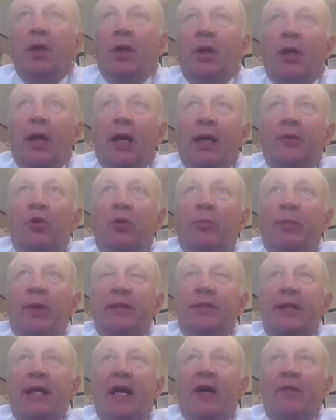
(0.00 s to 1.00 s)
I told my
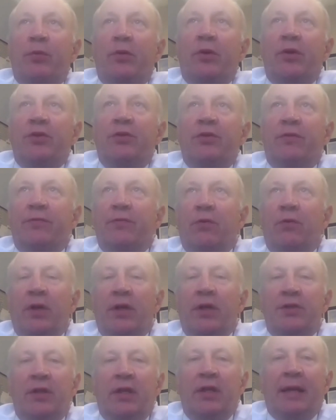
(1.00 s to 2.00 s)
staff person on the phone,
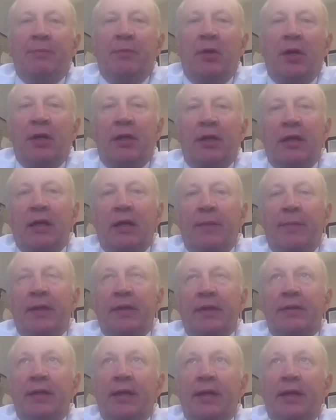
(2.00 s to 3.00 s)
I said, I'm not going to come
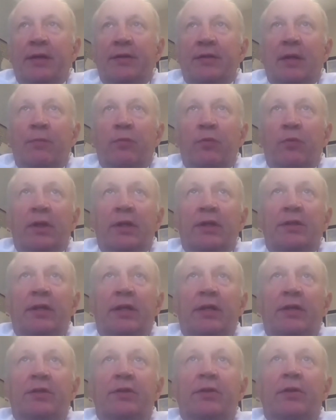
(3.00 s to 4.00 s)
in today because I'm really
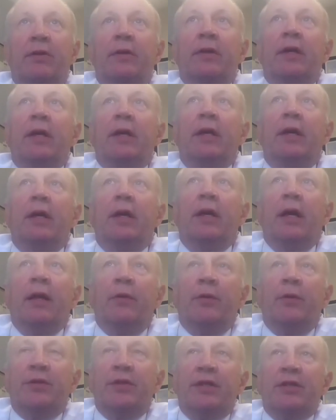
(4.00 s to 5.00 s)
sick, sir.
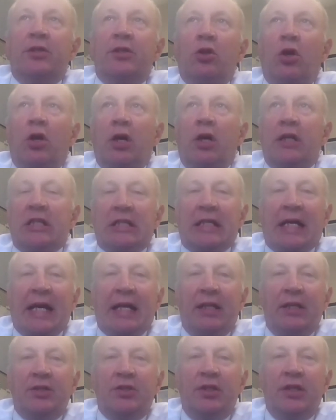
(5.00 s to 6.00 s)
And there was this long
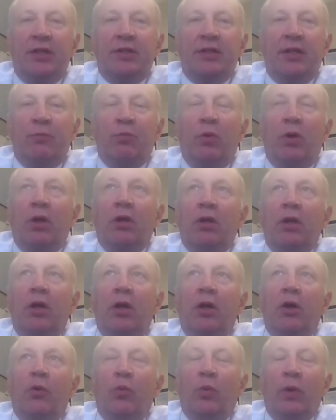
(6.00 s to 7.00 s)
silence. And he said, well,
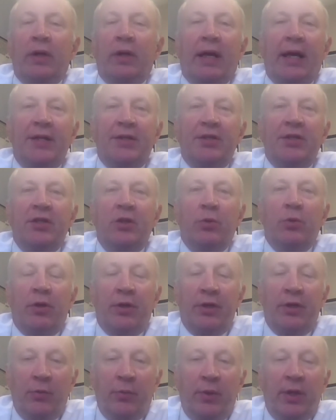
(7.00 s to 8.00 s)
what ICU
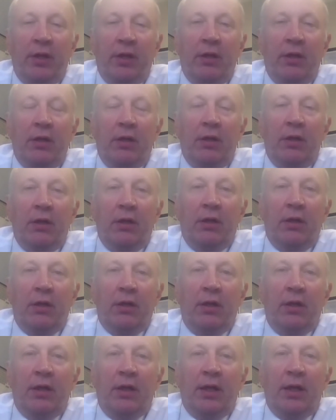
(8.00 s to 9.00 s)
are you in?
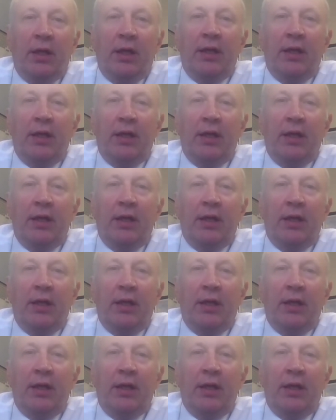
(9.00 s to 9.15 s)
And I